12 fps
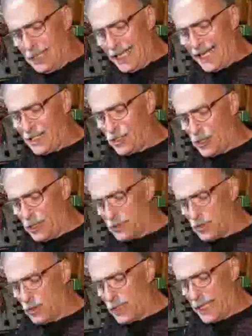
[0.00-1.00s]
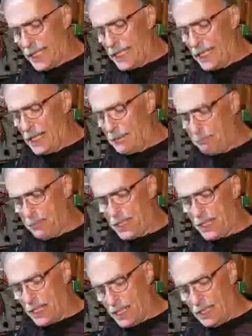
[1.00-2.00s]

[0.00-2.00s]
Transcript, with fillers: and Chester E. Littman.